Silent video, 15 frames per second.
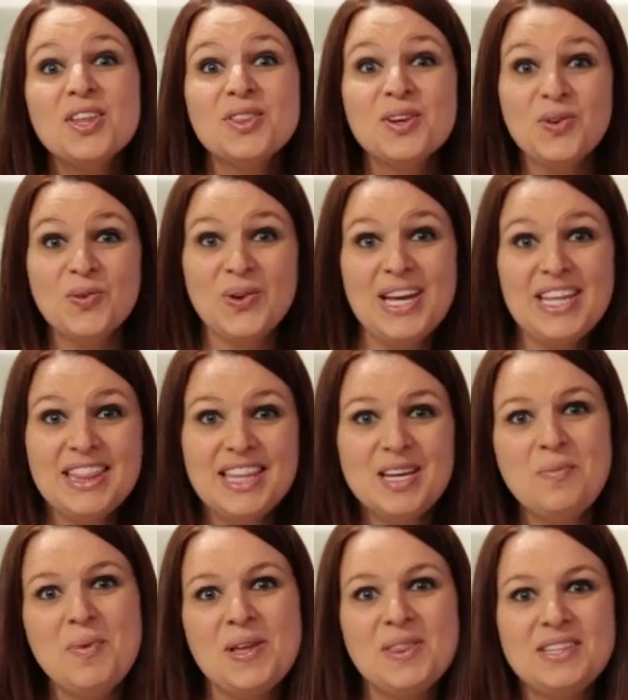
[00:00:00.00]
The great
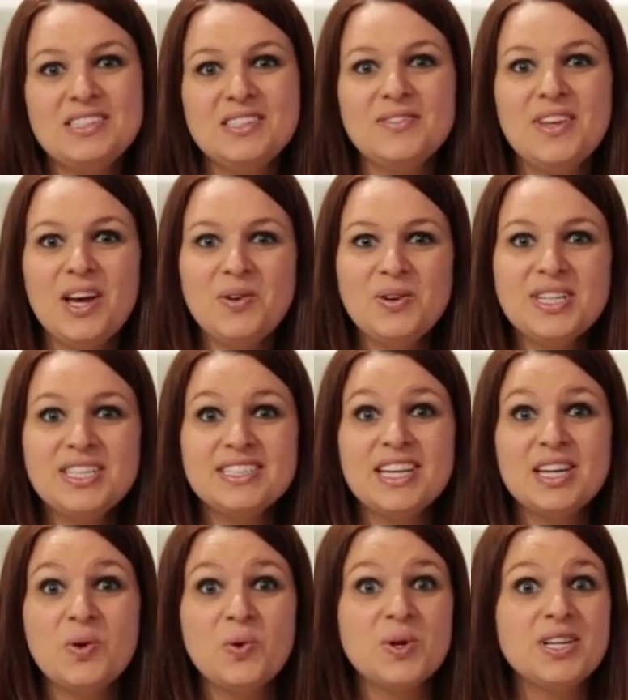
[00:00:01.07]
thing about this flower is
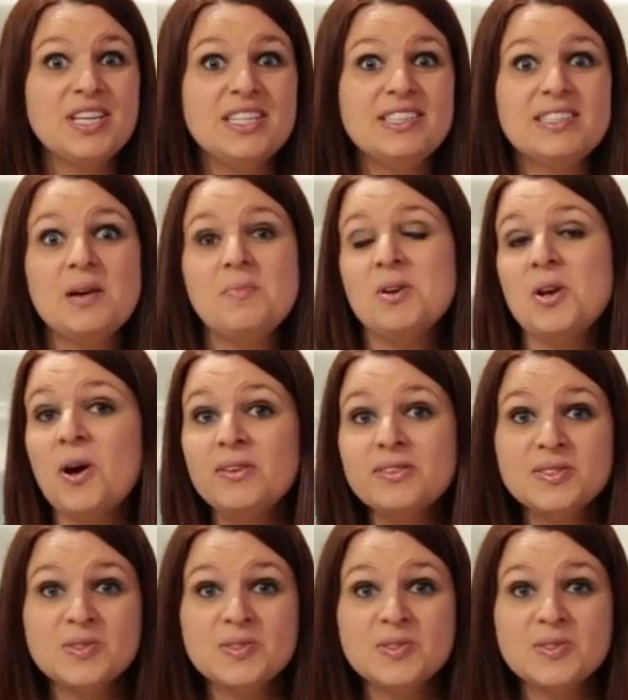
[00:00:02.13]
that orchids come in all